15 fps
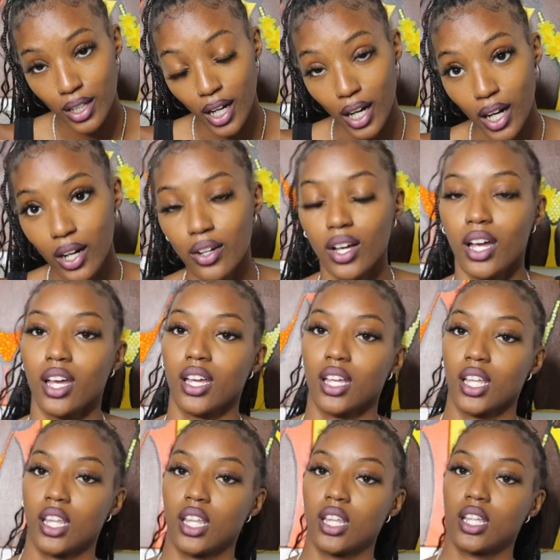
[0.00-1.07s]
though? Okay.
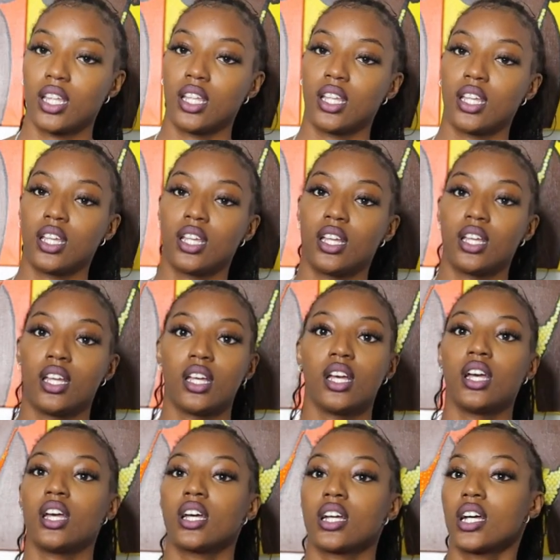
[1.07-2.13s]

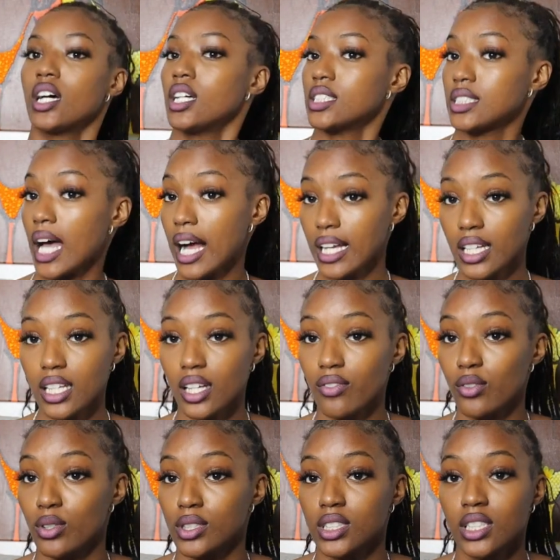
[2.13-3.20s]
Cause I can
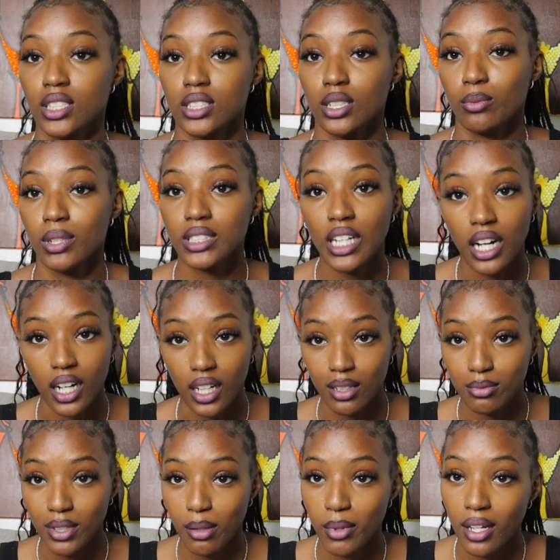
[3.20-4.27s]
give you attention. What's
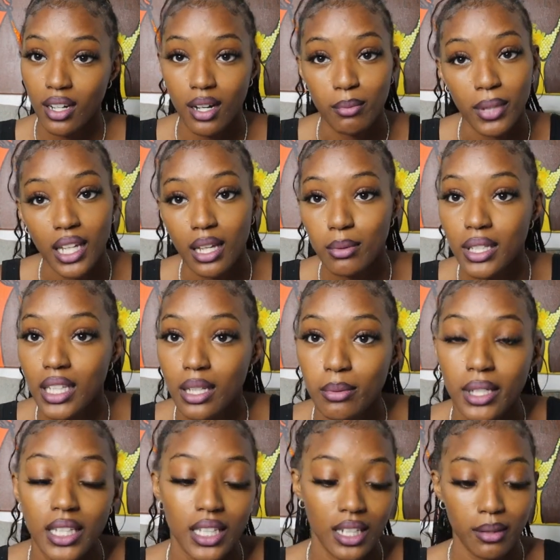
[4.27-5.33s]
up? Give me your number. Let
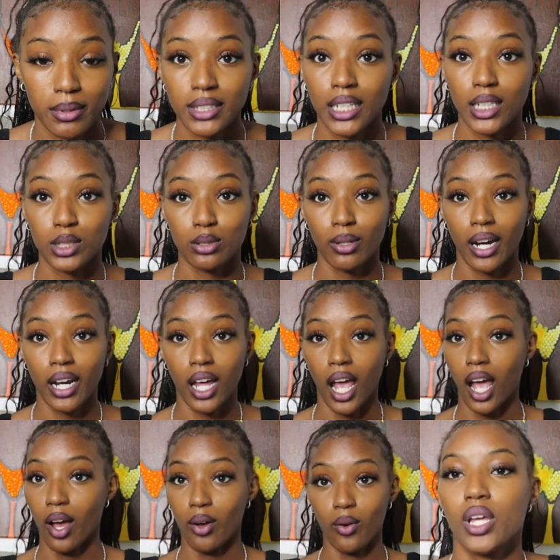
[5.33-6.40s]
me text you right now.
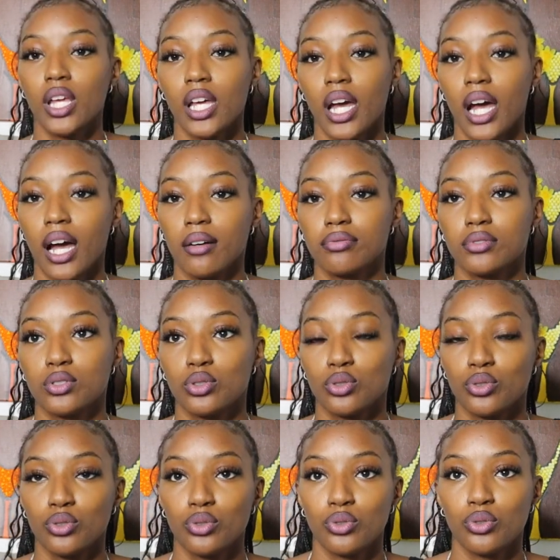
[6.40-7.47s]
We have
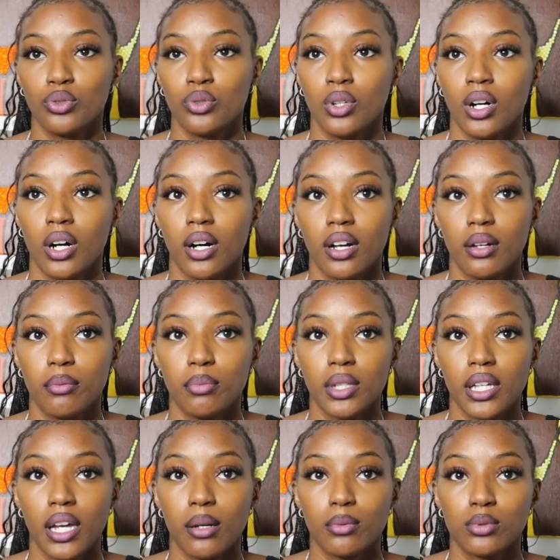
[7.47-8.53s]
to
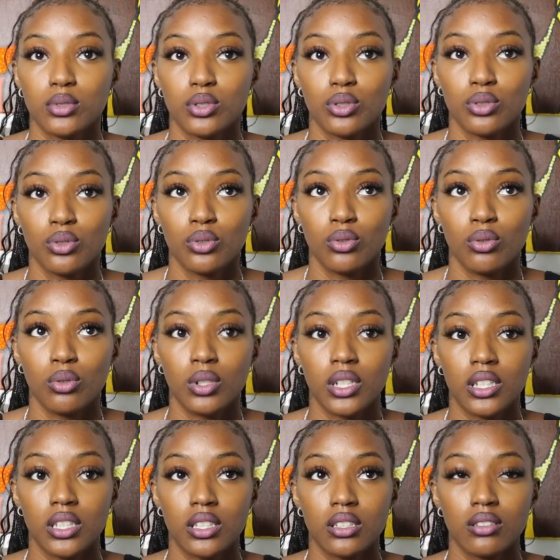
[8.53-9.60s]
be able to
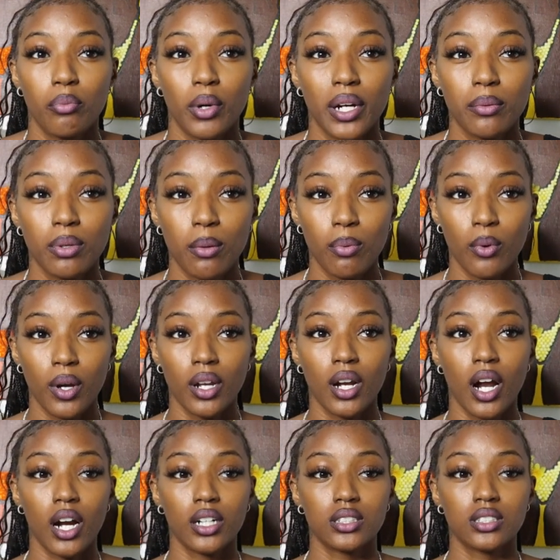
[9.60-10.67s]
bring people in
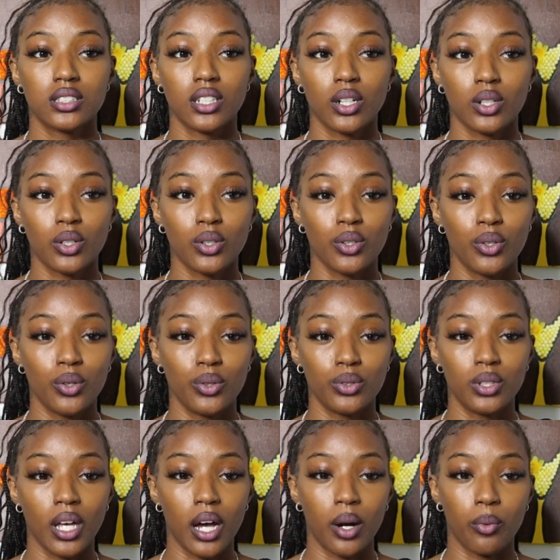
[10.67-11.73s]
our circle
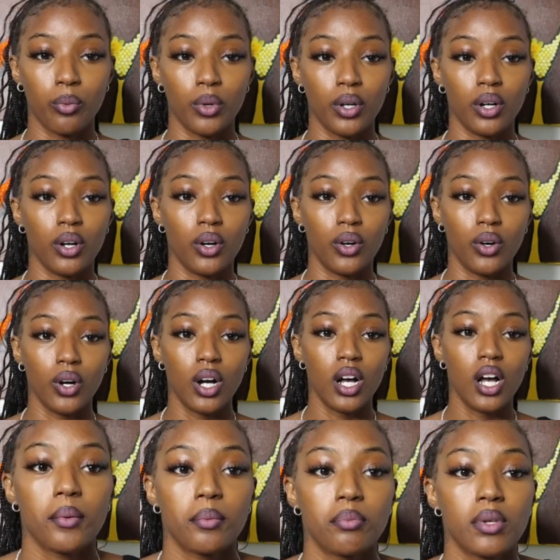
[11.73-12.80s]
that will
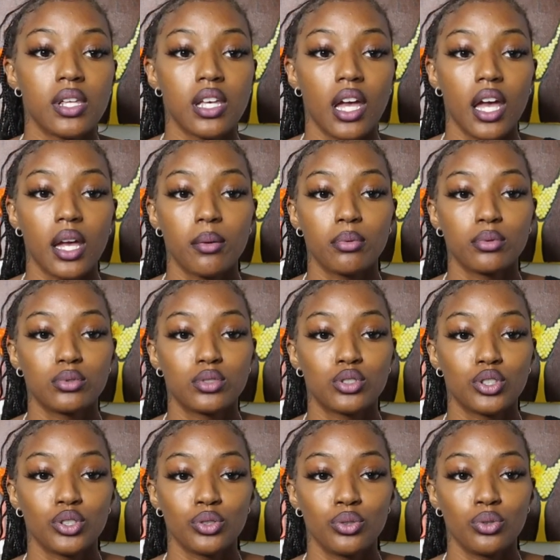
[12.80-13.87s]
be able
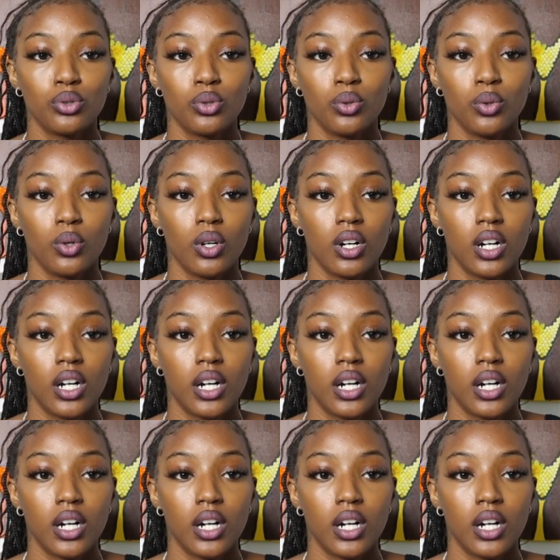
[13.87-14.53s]
to